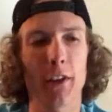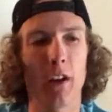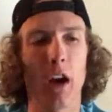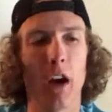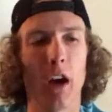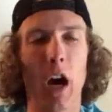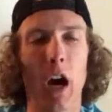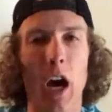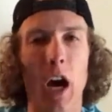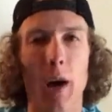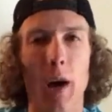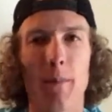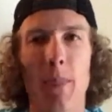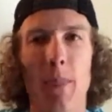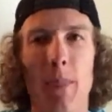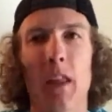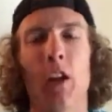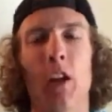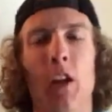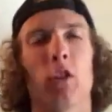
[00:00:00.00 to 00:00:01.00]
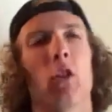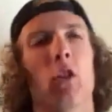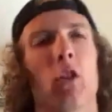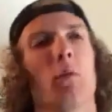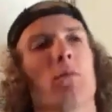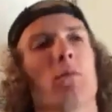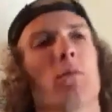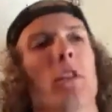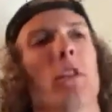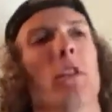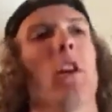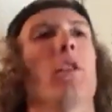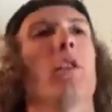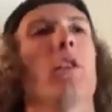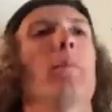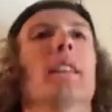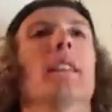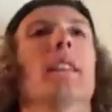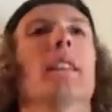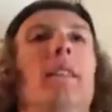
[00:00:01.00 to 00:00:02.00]
So
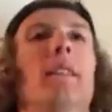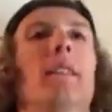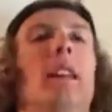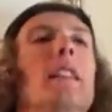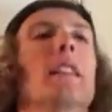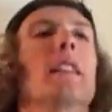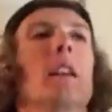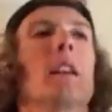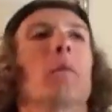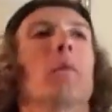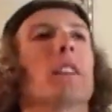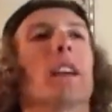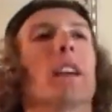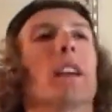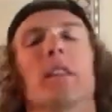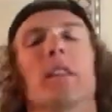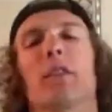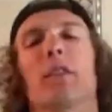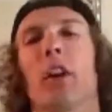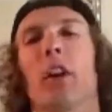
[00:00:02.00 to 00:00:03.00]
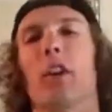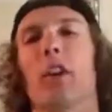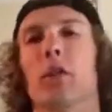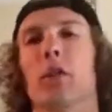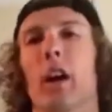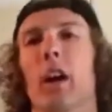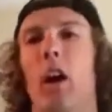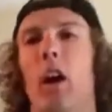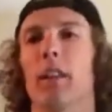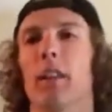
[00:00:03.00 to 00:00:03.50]
the biggest thing I did was get the surgery.